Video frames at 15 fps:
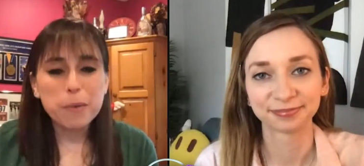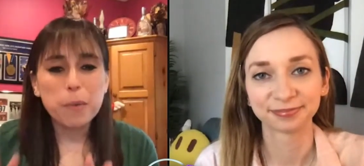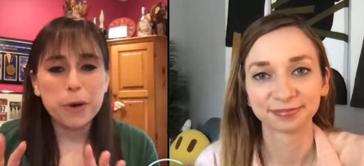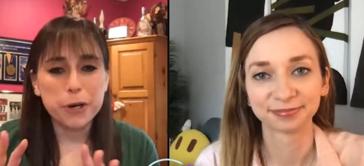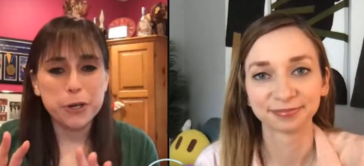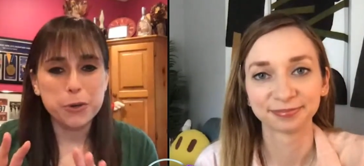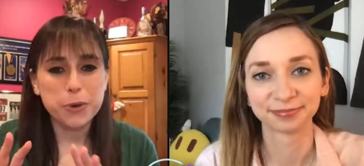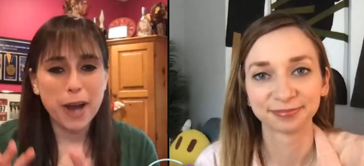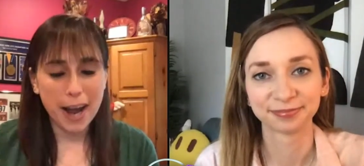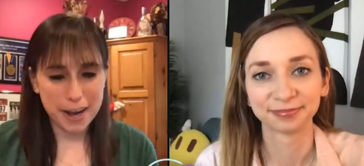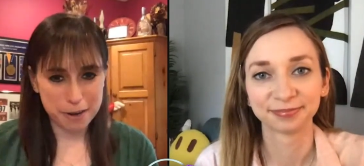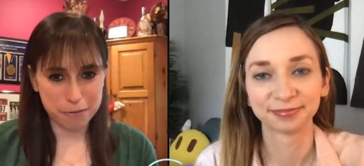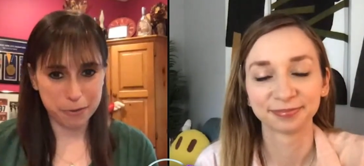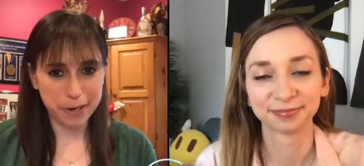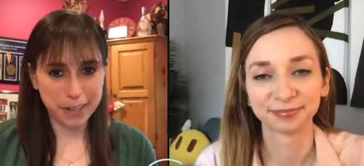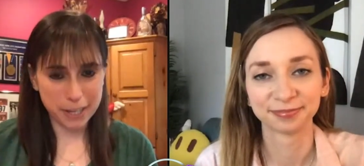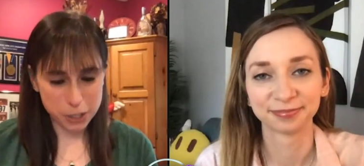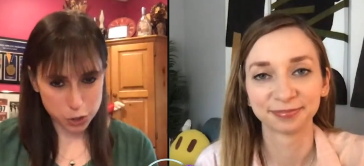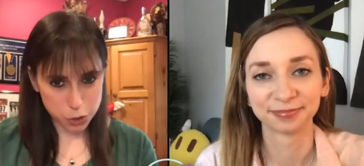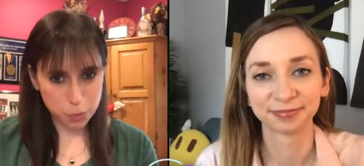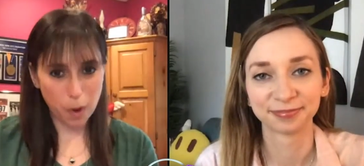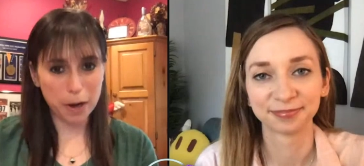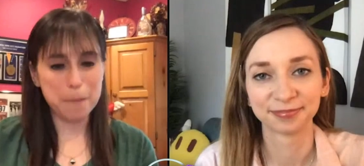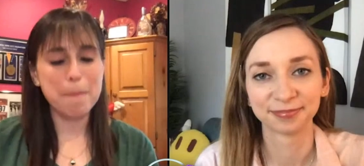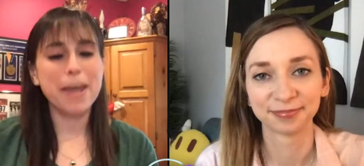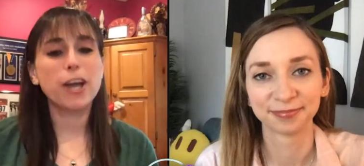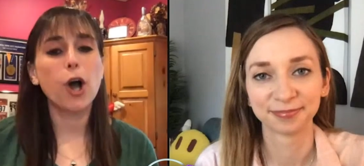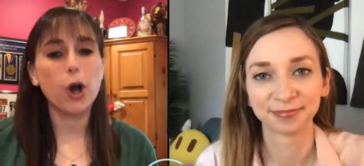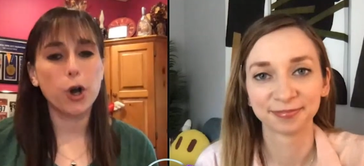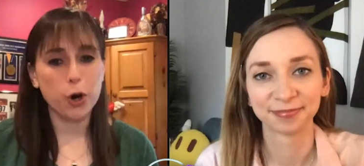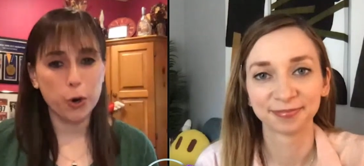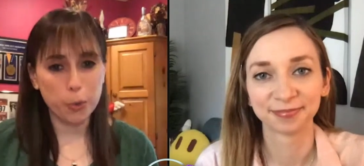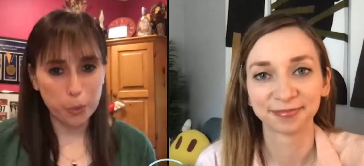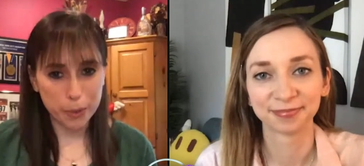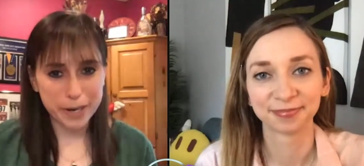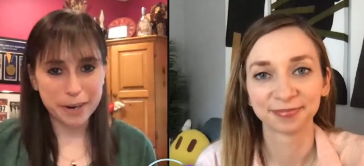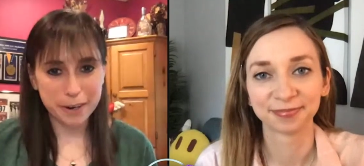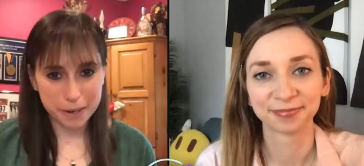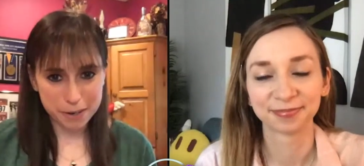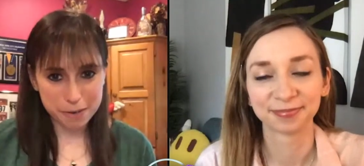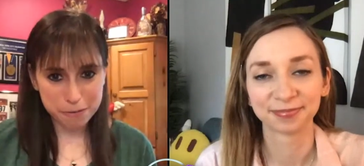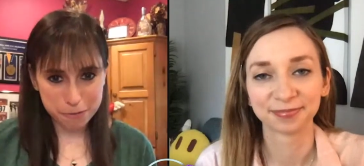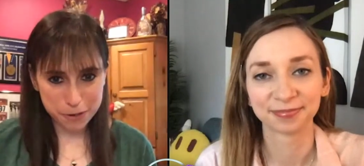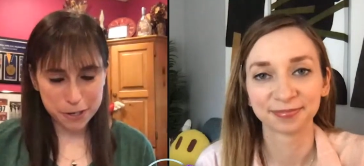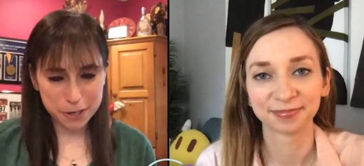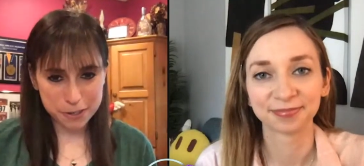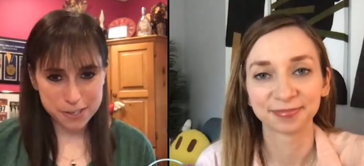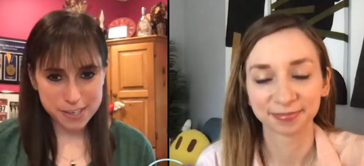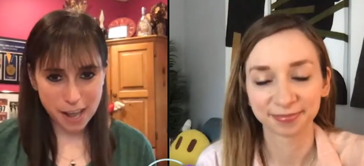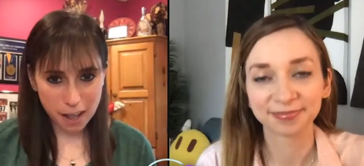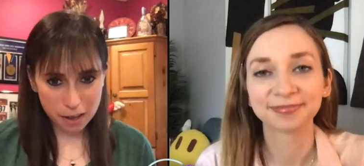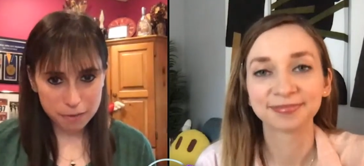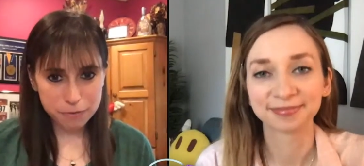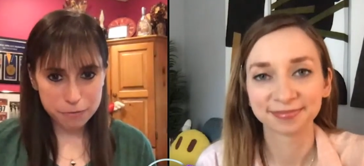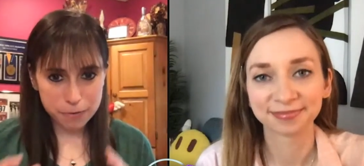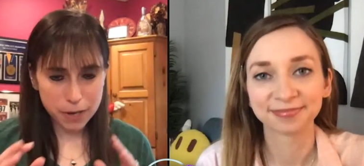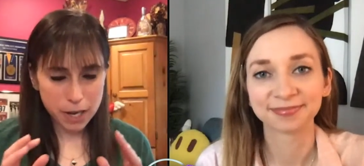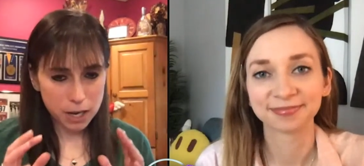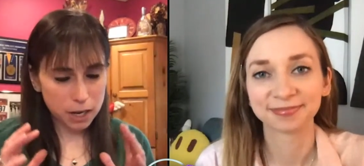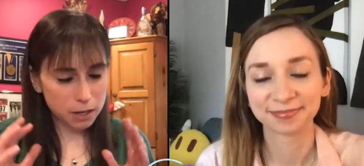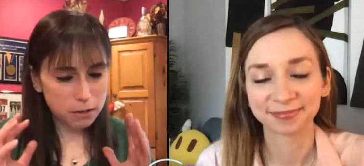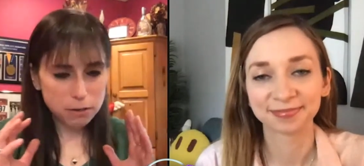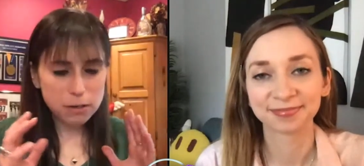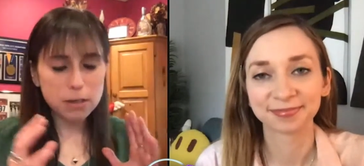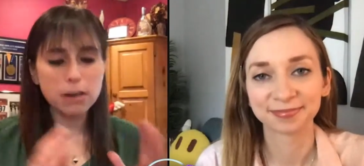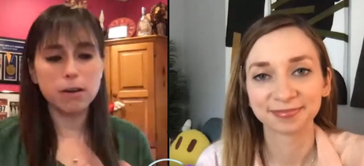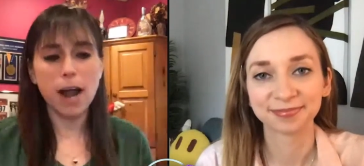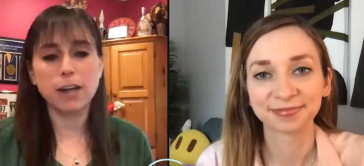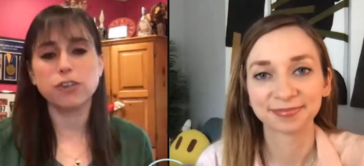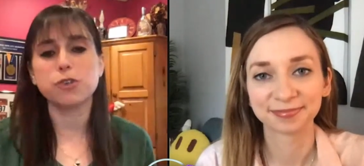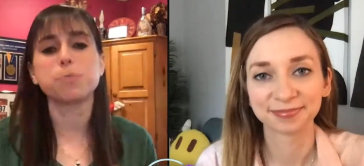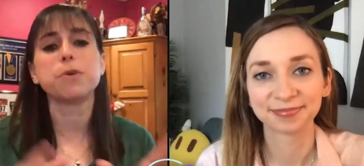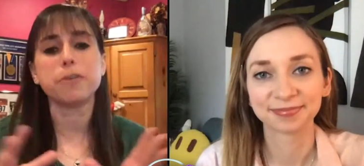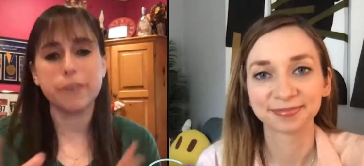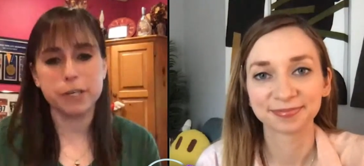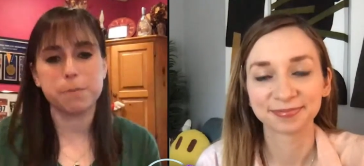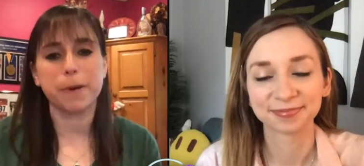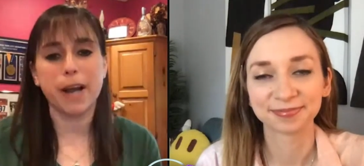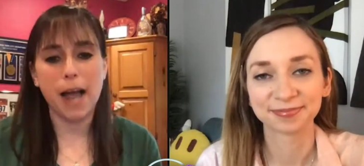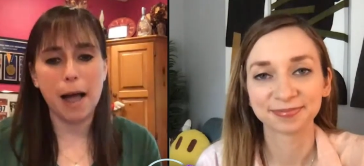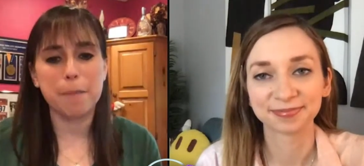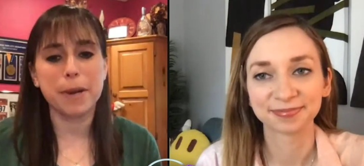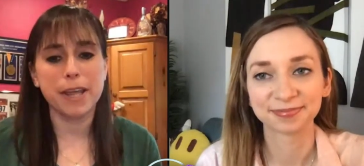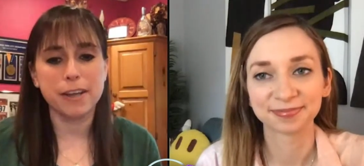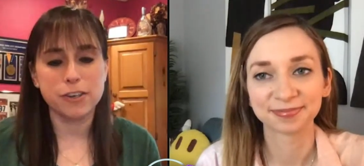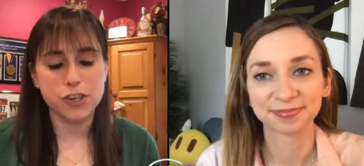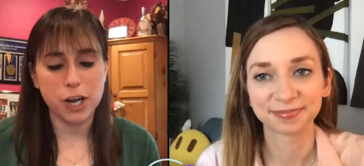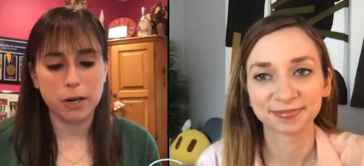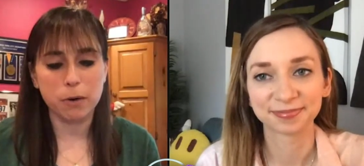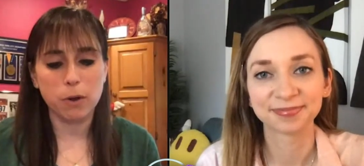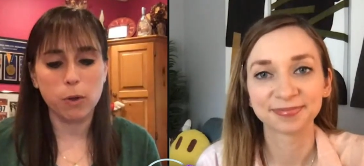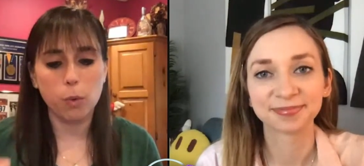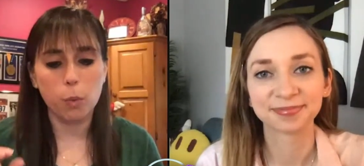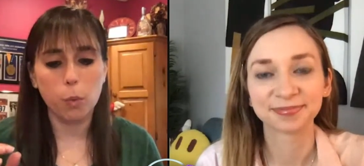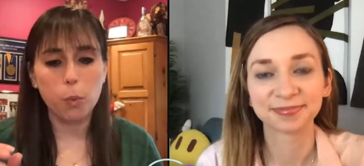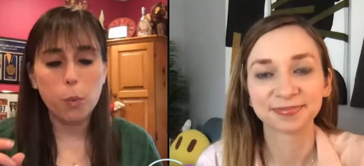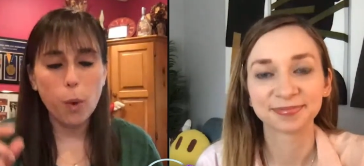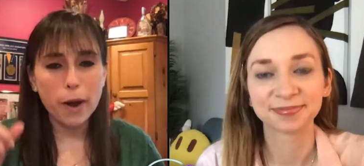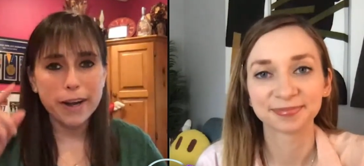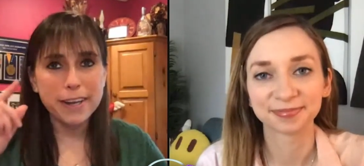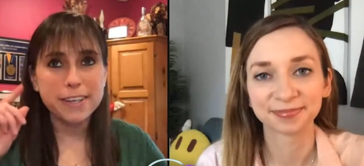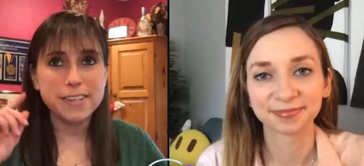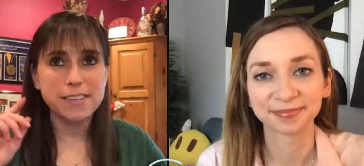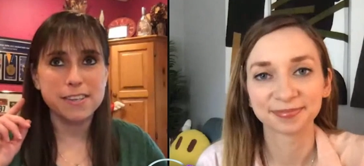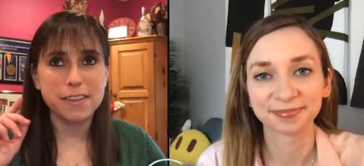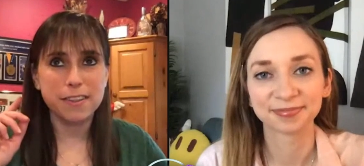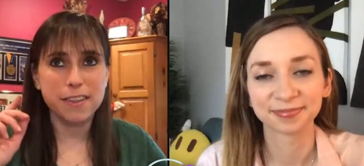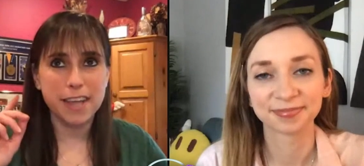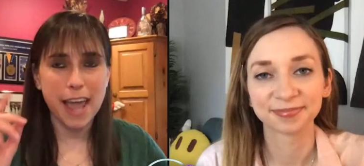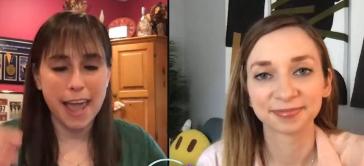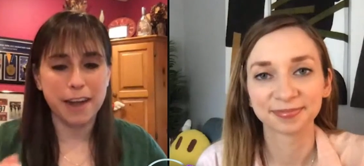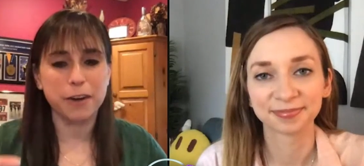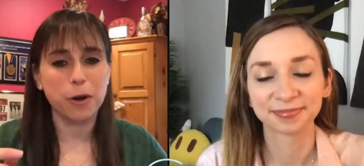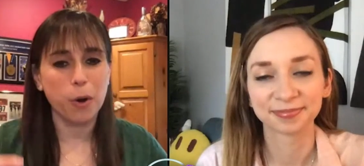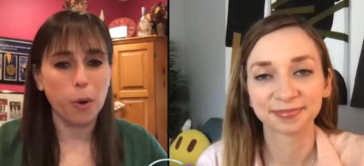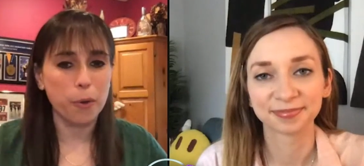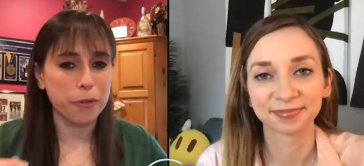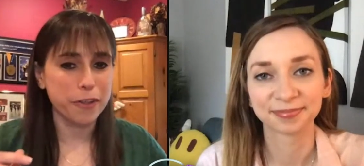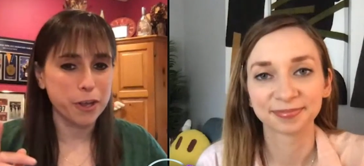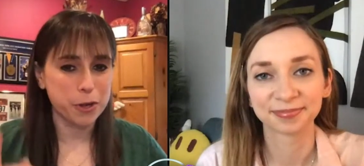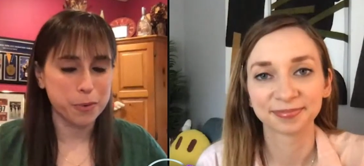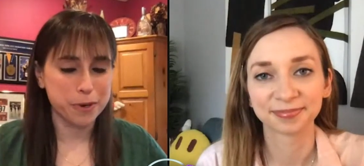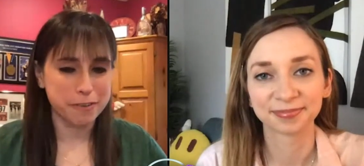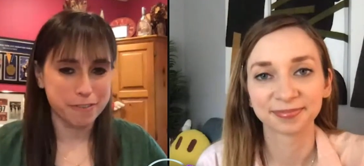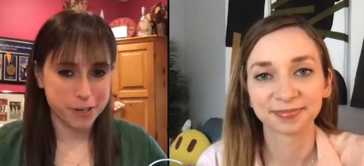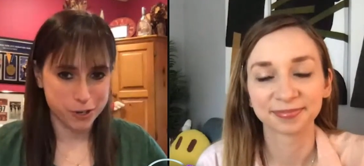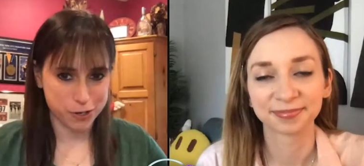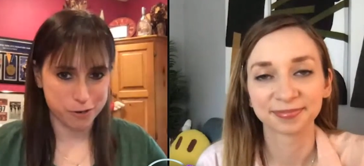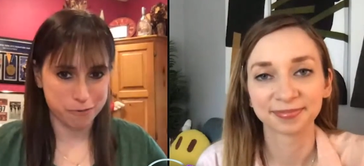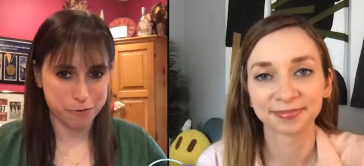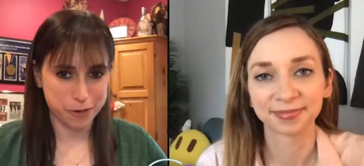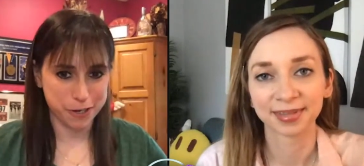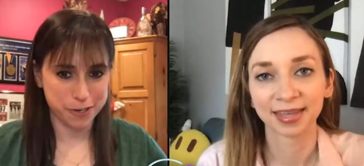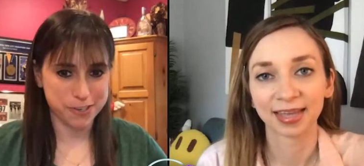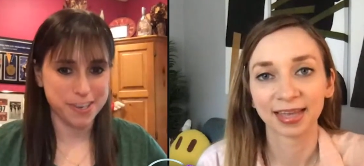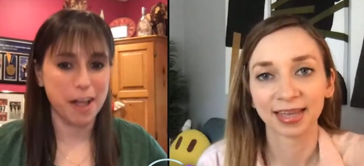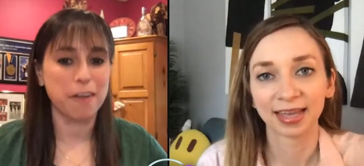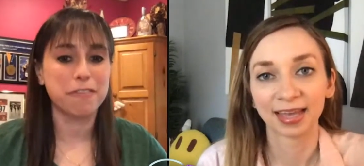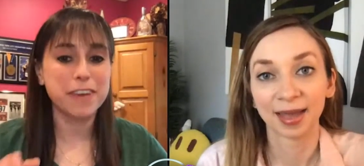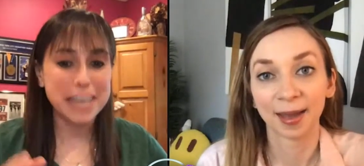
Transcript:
Speaker 1: where you kind of realize you want to make a career for yourself in, you know, not just movies, but comedy in general, what is the end goal that you envision for yourself?